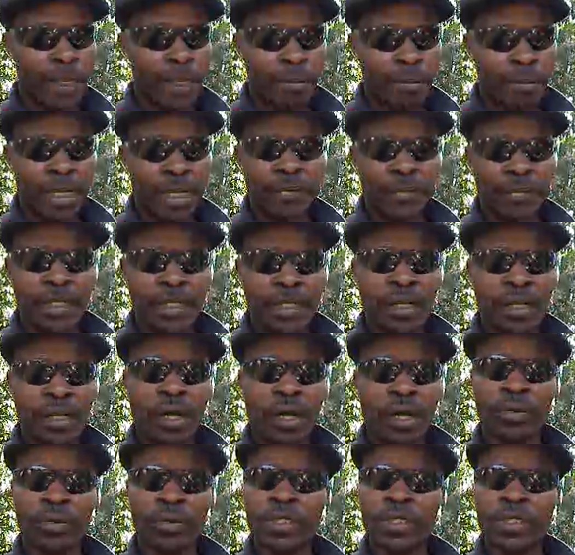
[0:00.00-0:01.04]
My face
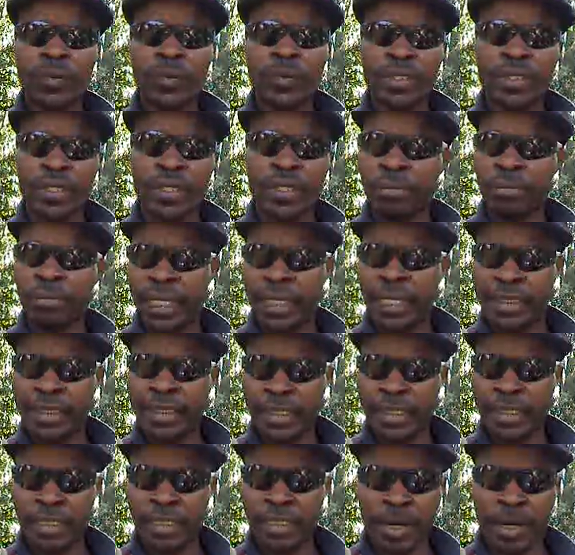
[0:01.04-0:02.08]
always wears a
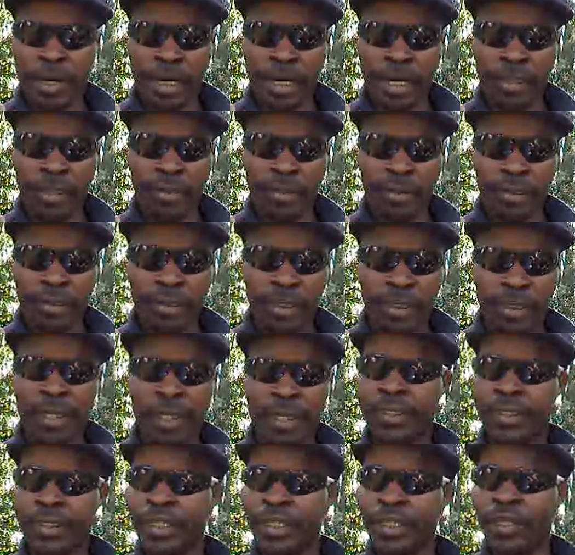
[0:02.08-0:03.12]
pleasant smile
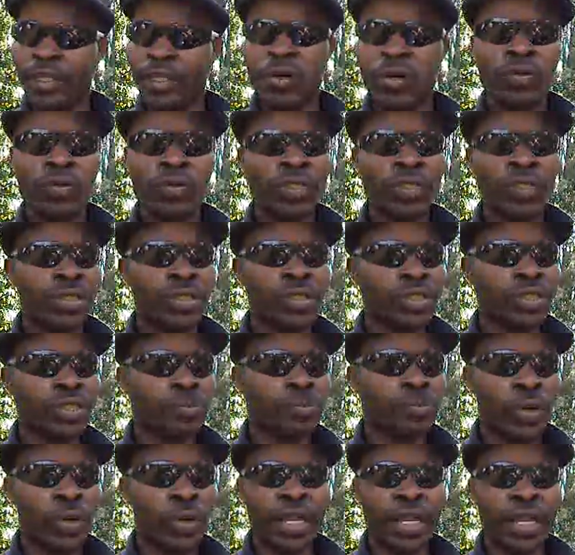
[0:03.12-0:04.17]
as the lone years
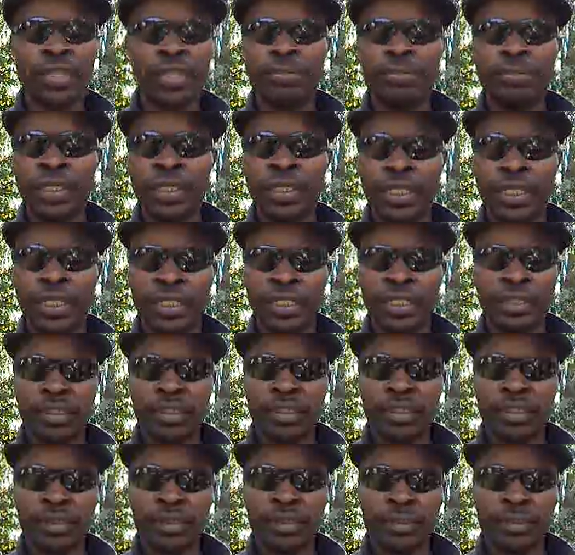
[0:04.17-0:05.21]
brightly blend
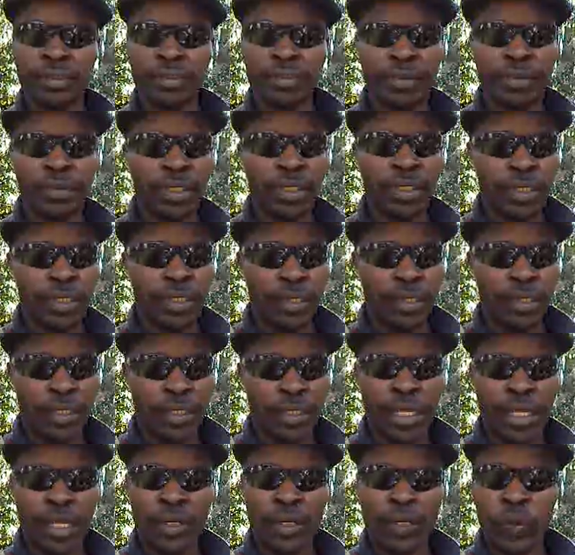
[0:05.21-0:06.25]

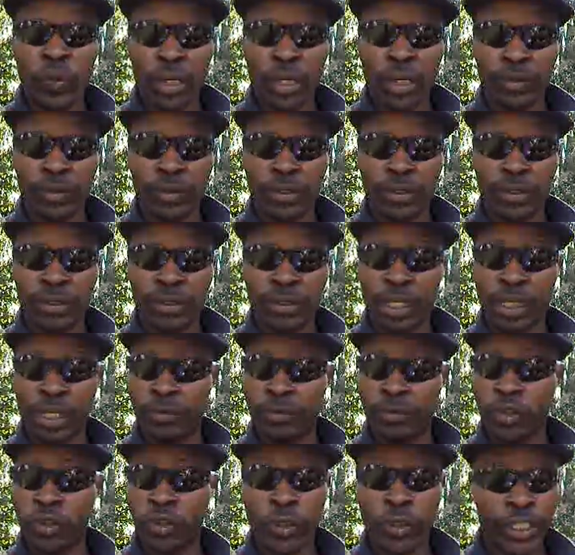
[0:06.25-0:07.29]
in a wealth
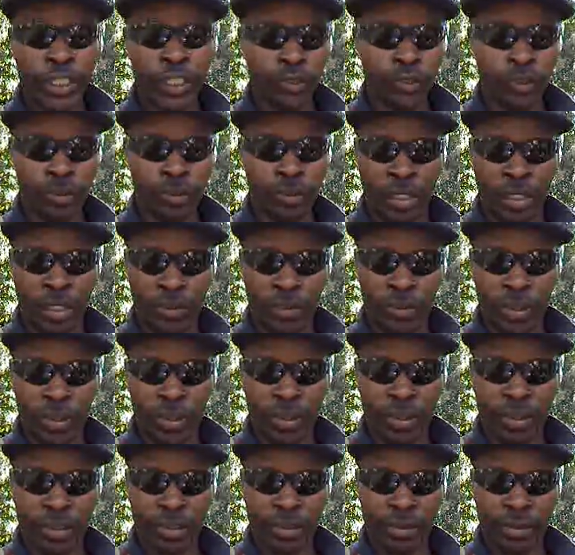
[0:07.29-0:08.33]
of treasured
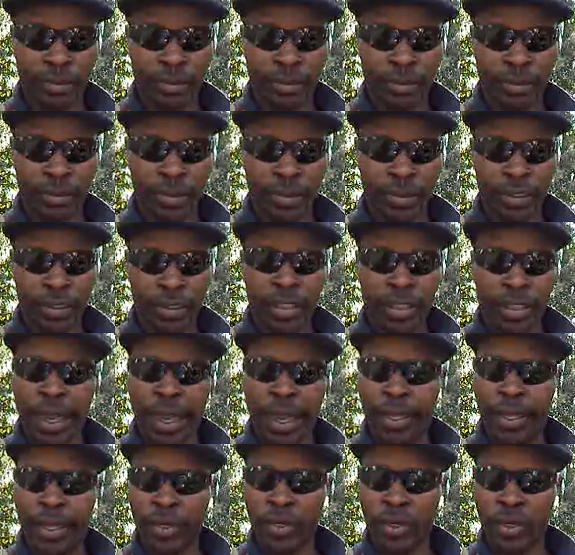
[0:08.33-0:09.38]
memories
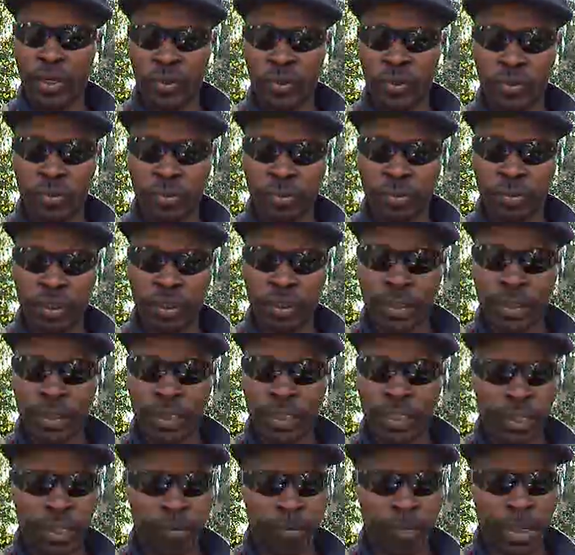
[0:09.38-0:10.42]
at the home
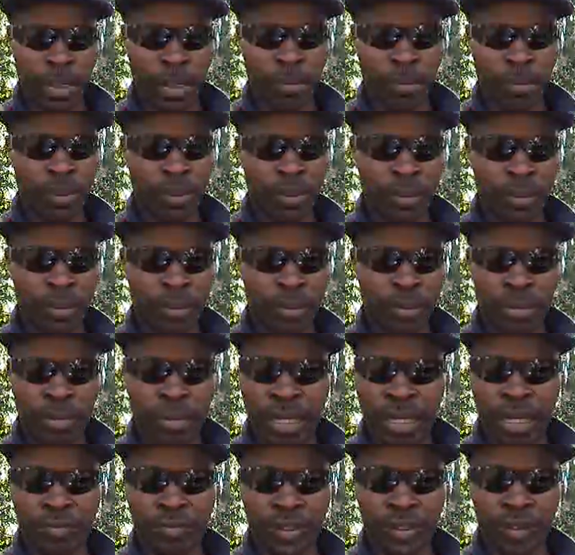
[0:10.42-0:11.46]
of my mother,
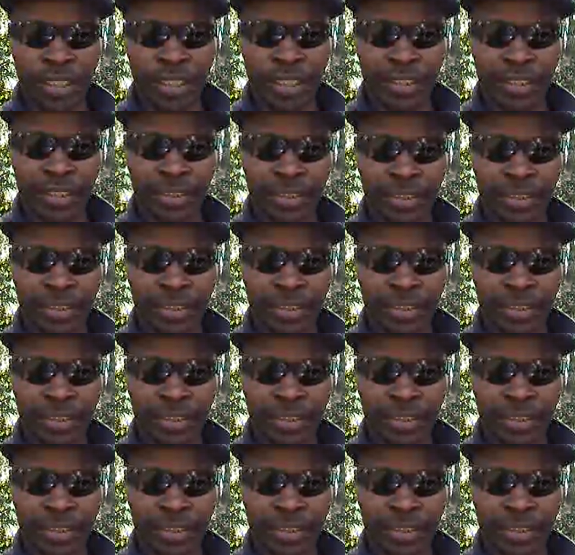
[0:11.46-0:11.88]
my friend.